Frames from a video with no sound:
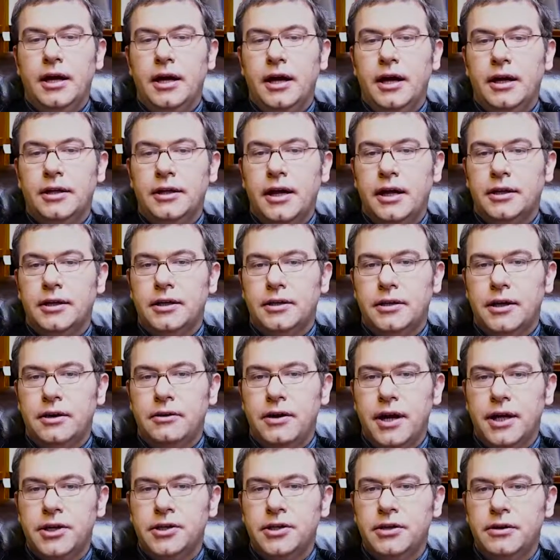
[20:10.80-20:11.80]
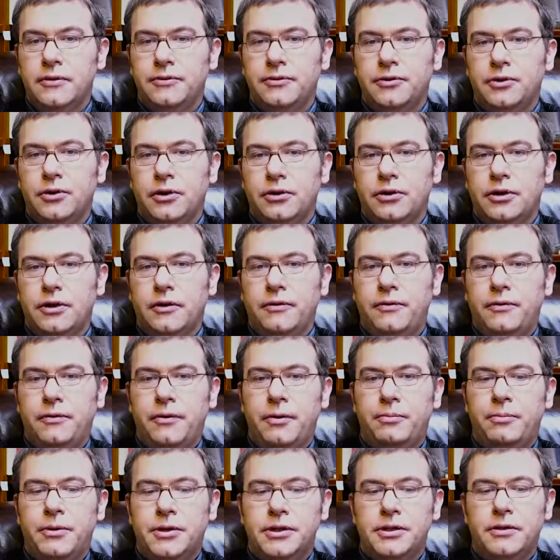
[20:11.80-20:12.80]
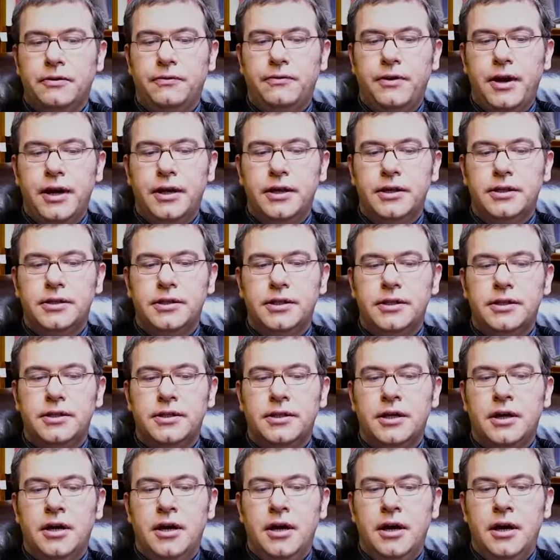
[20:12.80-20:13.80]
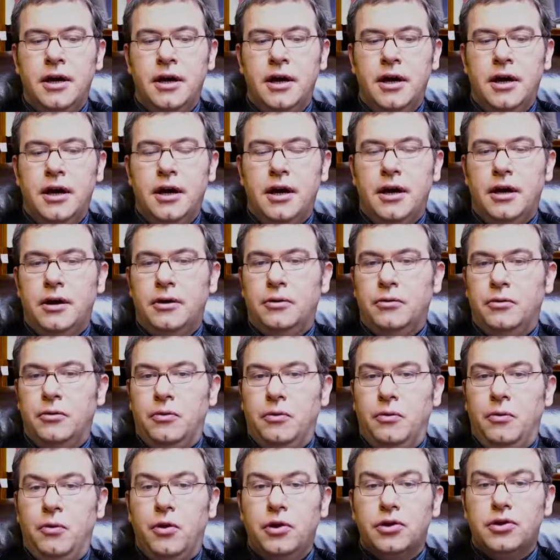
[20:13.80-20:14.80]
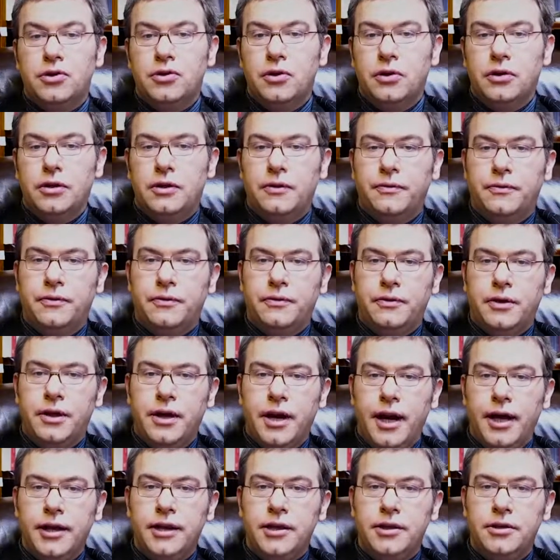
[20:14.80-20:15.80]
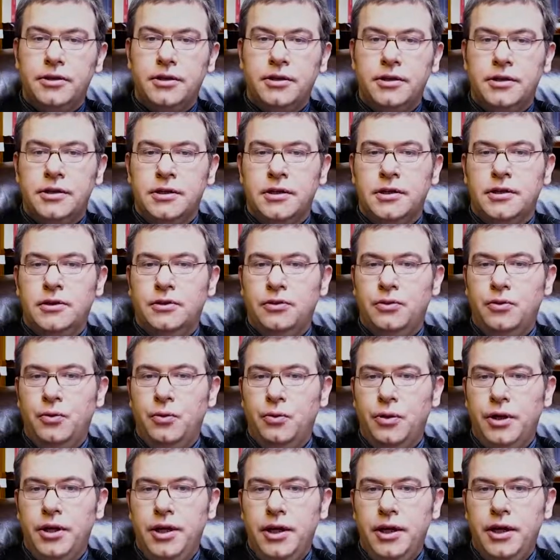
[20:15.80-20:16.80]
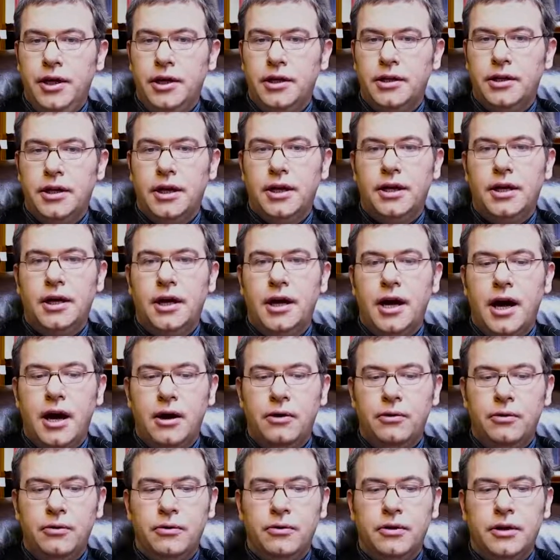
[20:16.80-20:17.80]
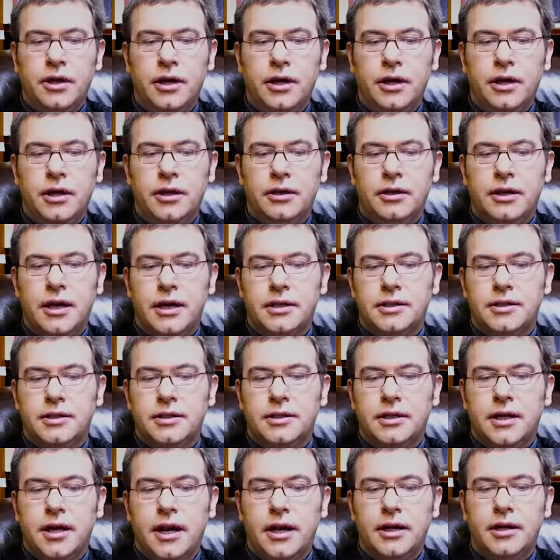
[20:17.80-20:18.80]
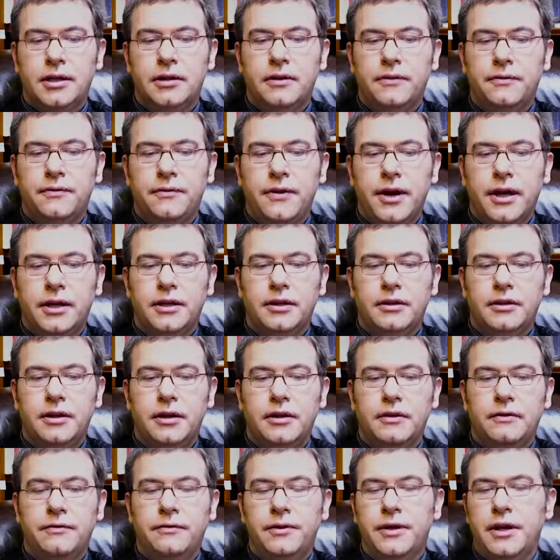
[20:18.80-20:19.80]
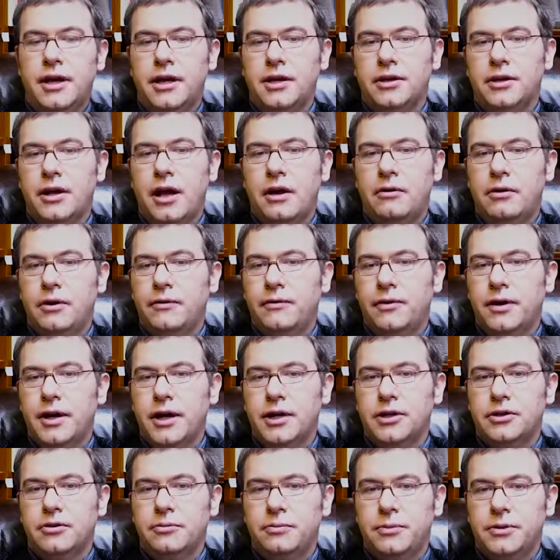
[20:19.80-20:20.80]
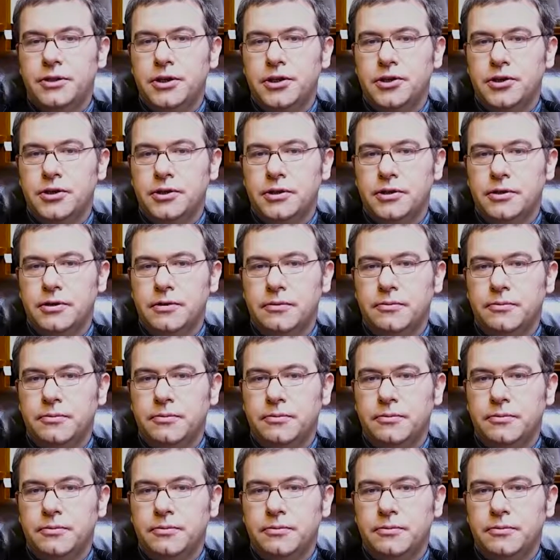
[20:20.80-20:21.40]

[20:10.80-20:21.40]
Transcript: Another direction of thought of personal finance is what sort of credit do we need, and how does credit affect our financial positions.